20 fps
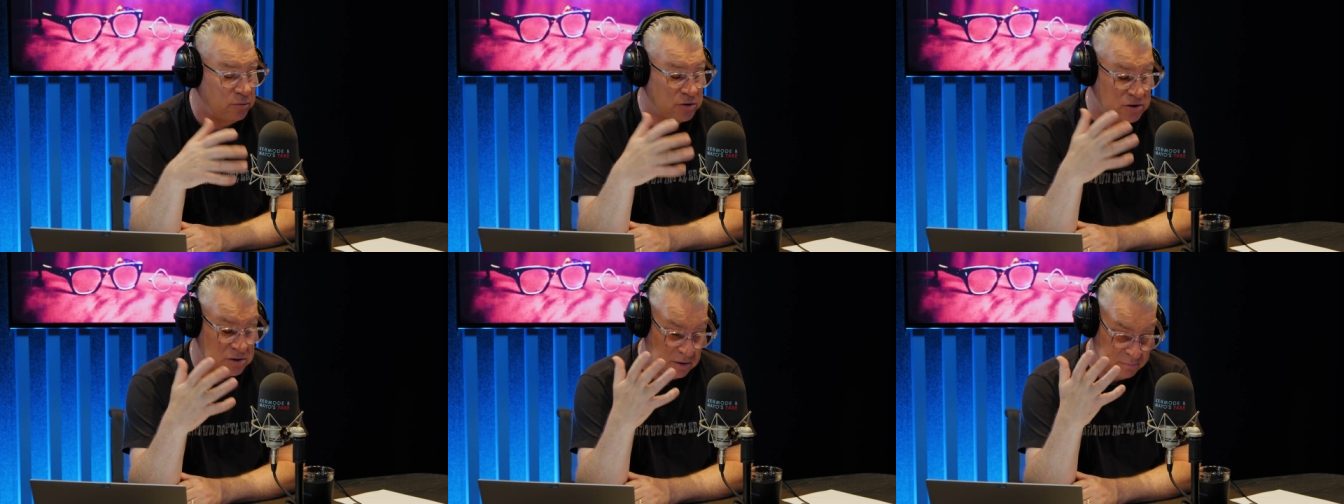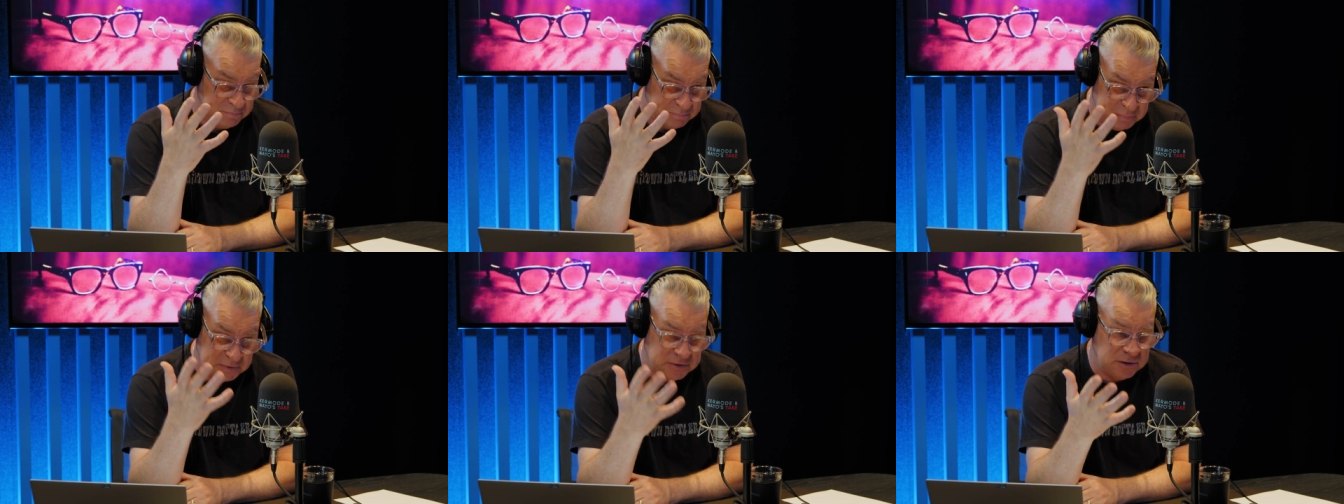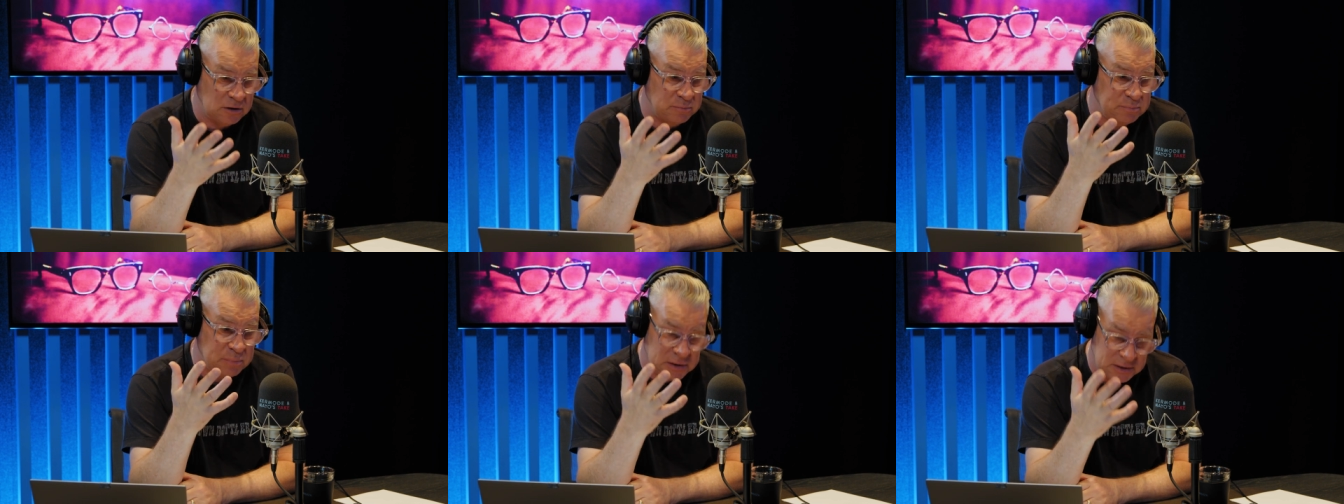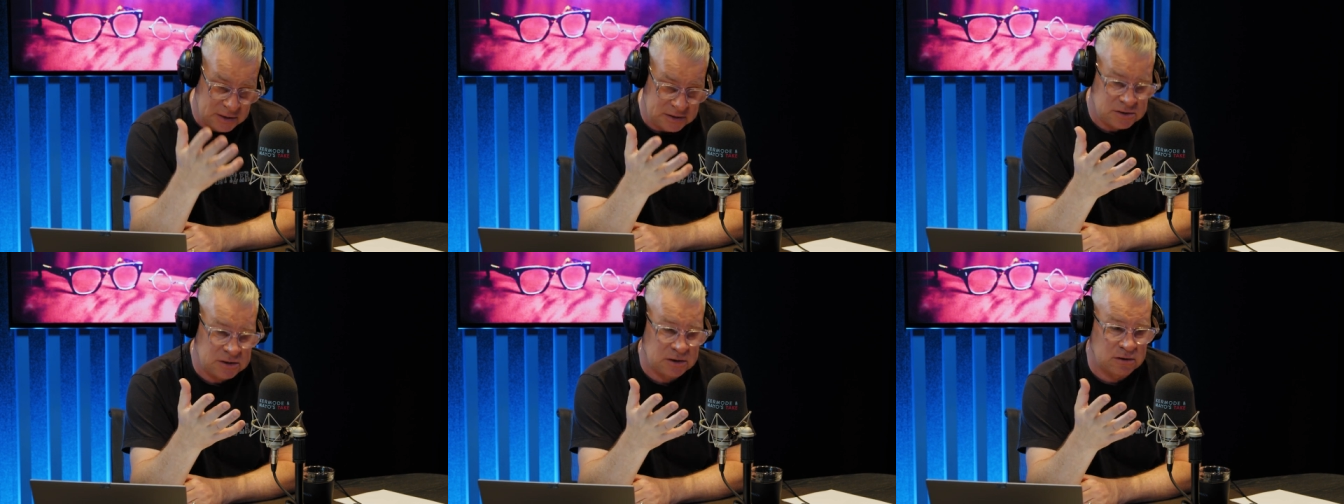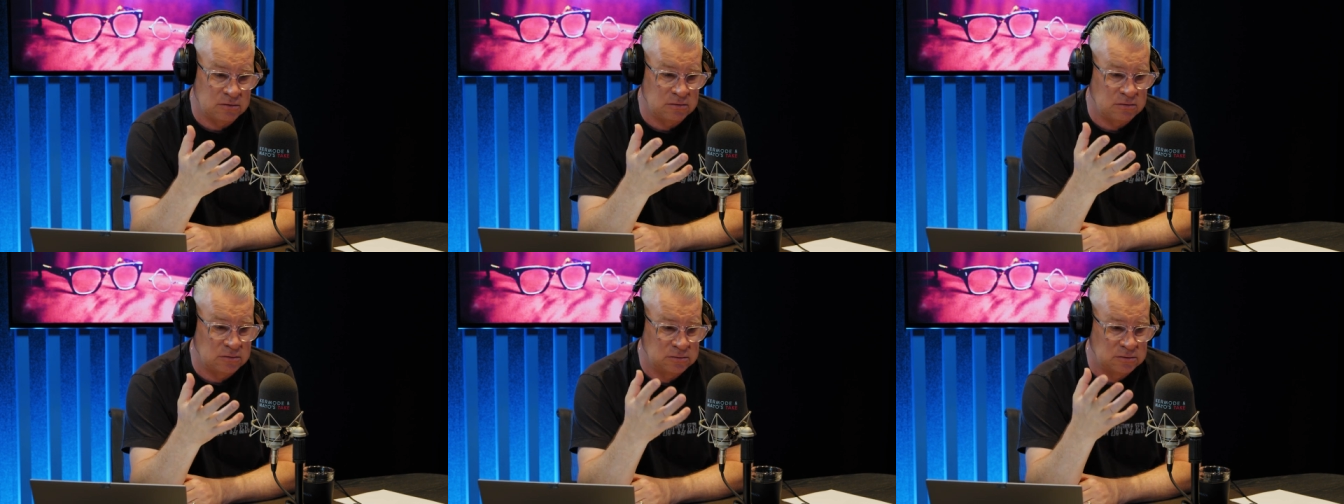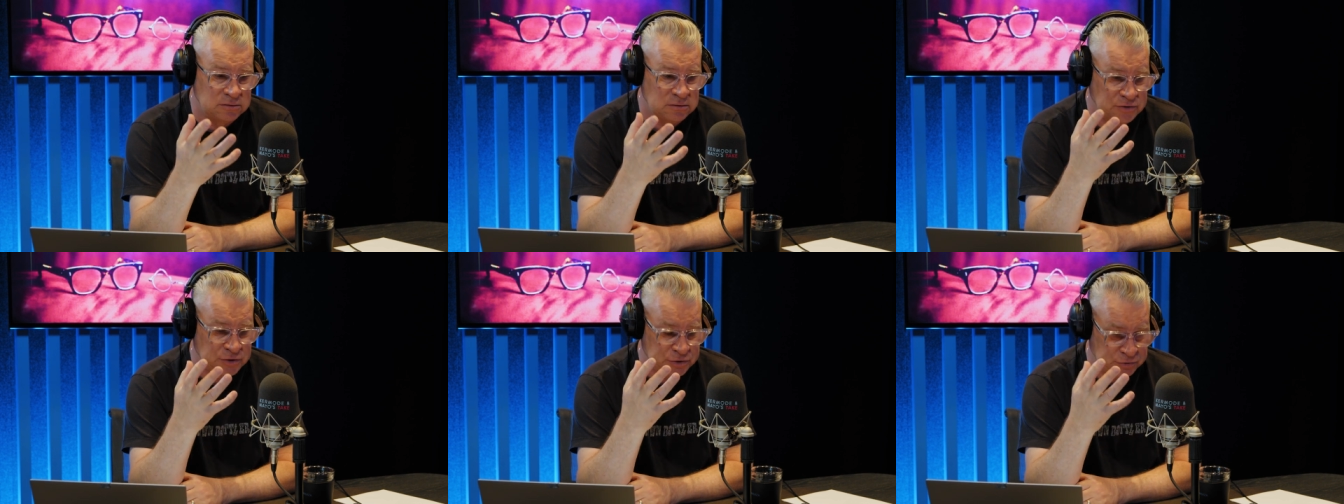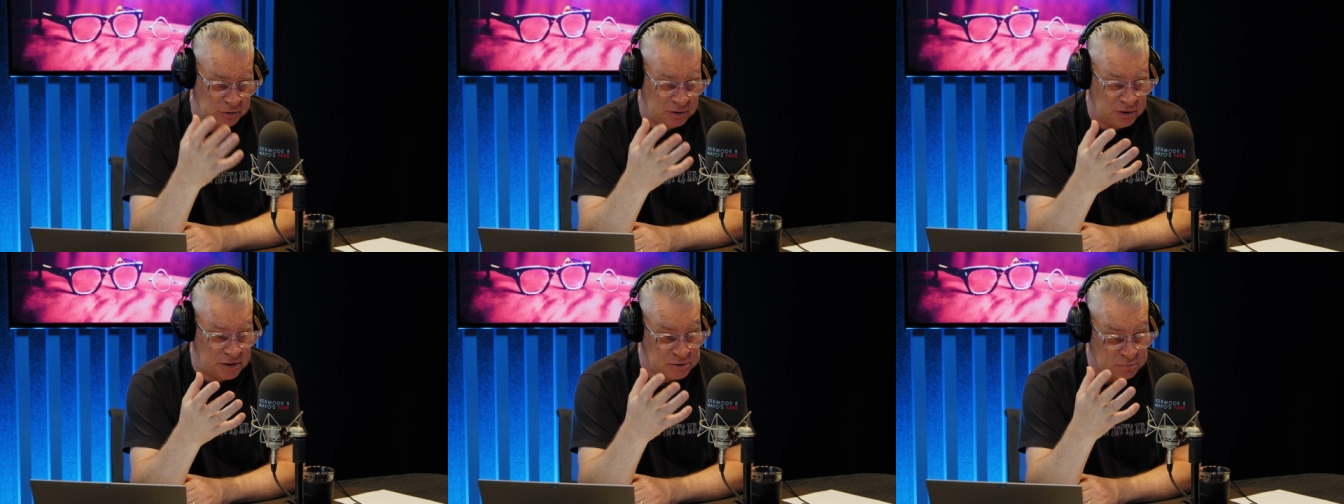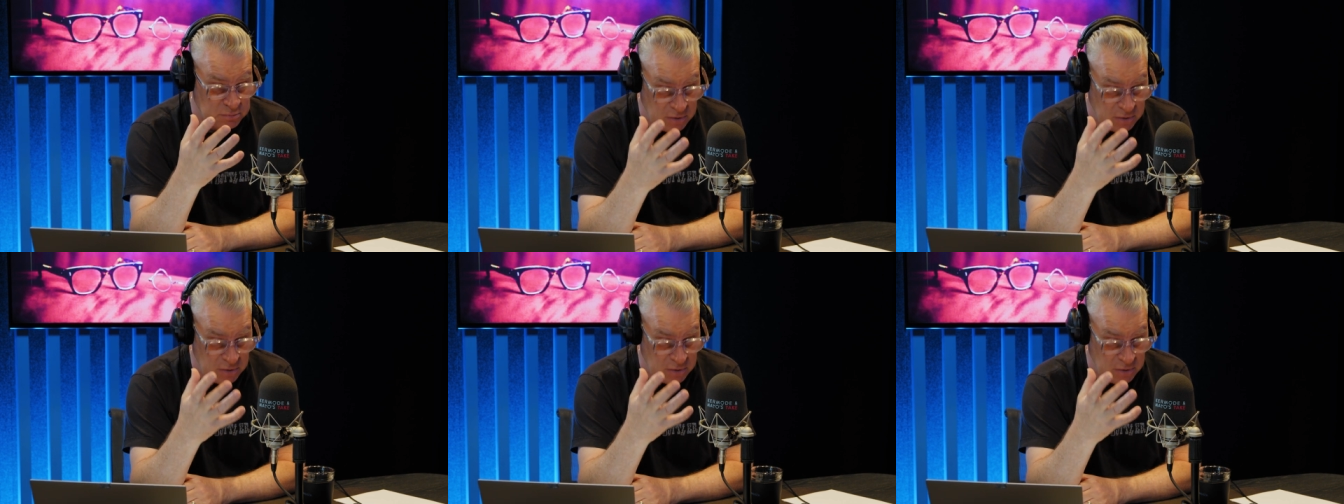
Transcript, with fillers: which are like you know political thrillers,